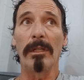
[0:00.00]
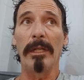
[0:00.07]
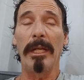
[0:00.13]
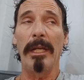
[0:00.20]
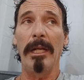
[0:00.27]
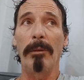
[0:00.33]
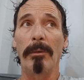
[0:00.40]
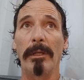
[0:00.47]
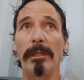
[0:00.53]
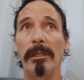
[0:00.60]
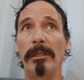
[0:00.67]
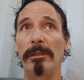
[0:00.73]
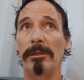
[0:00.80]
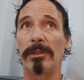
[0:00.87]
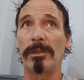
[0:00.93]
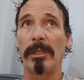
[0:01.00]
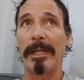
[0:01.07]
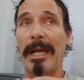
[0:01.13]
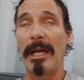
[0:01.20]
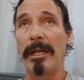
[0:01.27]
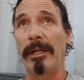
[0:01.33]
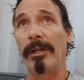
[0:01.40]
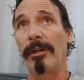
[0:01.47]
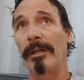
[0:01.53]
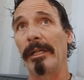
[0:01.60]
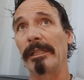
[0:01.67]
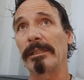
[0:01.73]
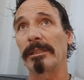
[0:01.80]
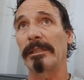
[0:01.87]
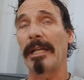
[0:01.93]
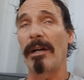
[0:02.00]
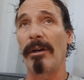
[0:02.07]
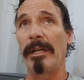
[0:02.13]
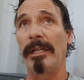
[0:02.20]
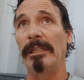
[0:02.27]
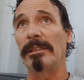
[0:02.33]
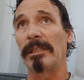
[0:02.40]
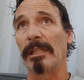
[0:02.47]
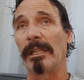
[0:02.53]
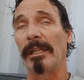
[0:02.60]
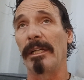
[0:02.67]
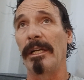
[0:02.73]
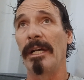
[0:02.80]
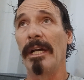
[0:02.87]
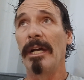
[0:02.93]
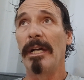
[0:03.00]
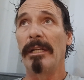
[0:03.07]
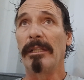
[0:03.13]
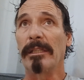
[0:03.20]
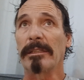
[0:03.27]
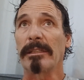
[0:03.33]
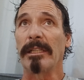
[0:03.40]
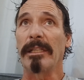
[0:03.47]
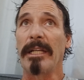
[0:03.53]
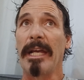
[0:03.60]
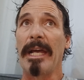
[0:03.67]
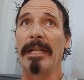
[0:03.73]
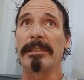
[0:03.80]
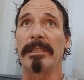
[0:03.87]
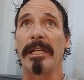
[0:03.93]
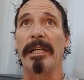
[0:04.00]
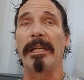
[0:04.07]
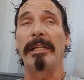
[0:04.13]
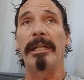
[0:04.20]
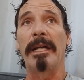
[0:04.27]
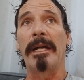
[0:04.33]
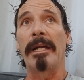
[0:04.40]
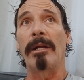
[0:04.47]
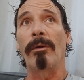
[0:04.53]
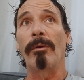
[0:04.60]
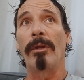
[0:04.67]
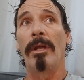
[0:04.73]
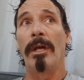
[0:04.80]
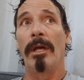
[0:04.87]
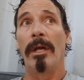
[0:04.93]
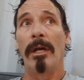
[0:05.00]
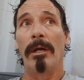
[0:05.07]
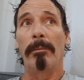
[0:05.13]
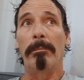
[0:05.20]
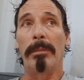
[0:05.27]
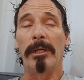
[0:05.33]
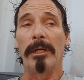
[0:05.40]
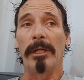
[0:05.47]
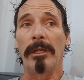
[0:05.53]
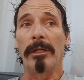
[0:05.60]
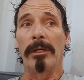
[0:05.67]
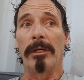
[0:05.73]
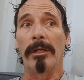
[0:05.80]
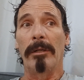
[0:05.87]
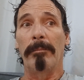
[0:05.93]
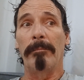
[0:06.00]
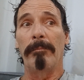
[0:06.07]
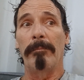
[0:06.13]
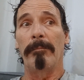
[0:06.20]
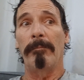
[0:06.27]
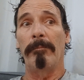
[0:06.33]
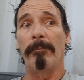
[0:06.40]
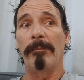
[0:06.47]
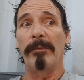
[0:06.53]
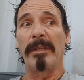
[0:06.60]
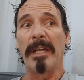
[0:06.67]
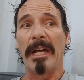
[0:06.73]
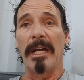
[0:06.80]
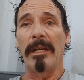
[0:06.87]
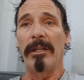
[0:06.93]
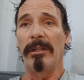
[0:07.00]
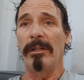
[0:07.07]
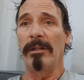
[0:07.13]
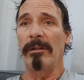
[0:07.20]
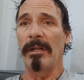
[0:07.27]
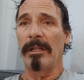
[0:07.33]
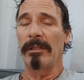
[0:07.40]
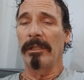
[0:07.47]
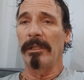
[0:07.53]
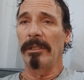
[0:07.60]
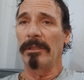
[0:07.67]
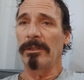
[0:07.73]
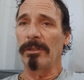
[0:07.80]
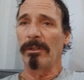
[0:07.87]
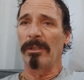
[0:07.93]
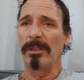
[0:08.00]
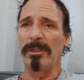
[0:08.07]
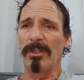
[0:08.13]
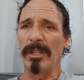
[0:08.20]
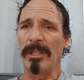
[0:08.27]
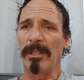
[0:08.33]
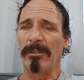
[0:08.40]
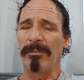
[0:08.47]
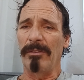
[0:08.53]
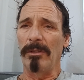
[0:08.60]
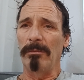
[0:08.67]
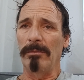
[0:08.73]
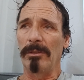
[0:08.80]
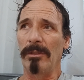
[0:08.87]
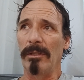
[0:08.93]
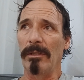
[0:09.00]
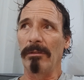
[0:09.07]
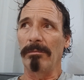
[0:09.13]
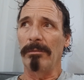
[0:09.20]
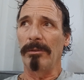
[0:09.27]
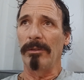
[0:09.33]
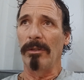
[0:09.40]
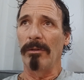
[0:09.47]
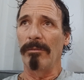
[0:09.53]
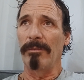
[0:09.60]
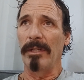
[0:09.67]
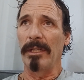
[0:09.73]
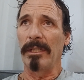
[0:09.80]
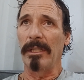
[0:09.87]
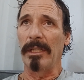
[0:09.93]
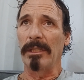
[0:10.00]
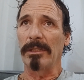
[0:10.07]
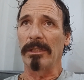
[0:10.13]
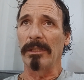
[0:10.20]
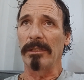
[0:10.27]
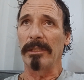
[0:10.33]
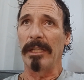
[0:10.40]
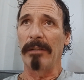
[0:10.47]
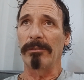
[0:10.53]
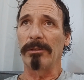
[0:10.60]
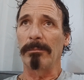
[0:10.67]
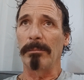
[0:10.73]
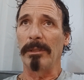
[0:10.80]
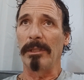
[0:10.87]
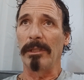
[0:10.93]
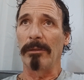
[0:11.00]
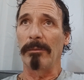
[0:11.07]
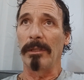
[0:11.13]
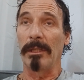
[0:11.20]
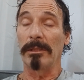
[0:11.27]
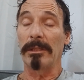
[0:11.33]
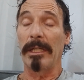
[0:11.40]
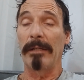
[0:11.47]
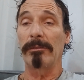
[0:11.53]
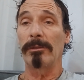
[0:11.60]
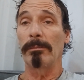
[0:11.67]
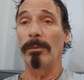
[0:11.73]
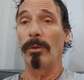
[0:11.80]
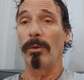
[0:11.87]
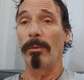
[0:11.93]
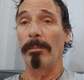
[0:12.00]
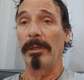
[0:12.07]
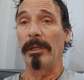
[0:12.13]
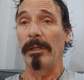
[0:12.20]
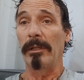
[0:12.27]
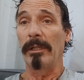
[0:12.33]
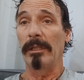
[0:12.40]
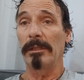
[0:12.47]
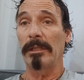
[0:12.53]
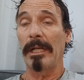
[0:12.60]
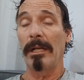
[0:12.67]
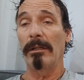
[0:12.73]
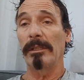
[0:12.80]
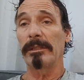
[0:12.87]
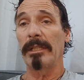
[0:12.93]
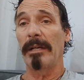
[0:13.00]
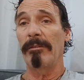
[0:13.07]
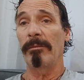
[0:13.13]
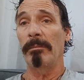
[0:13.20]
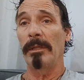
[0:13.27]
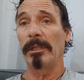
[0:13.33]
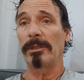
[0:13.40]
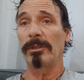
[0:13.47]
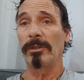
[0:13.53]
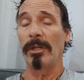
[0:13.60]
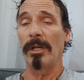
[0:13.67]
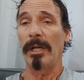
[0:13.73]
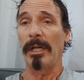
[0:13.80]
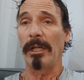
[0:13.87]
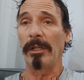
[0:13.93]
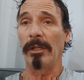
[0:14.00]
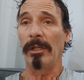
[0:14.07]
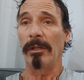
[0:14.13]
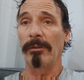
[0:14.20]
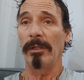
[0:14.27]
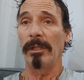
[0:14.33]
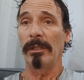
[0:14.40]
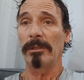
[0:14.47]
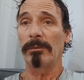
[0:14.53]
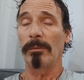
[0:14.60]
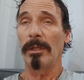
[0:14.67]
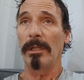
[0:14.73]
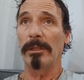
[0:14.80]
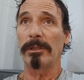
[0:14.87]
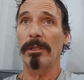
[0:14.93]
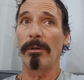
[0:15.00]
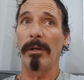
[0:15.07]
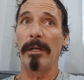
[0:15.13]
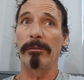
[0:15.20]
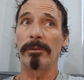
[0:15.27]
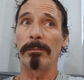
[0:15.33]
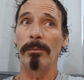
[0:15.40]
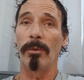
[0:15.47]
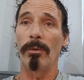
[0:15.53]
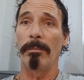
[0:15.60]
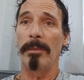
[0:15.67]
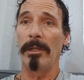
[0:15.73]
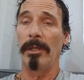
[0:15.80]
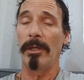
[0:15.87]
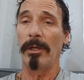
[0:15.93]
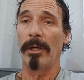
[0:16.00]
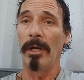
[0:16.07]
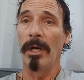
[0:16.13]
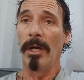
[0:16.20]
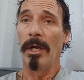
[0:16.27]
Anyway, you just got here, and this is how easily this can cascade down. But got here, and I think they started drinking a few, you're on vacation, let's have some beer. Well, then let's have some more beer. And then it's, hell, let's have a mixed drink. Then it's, well, let's go have some more beer.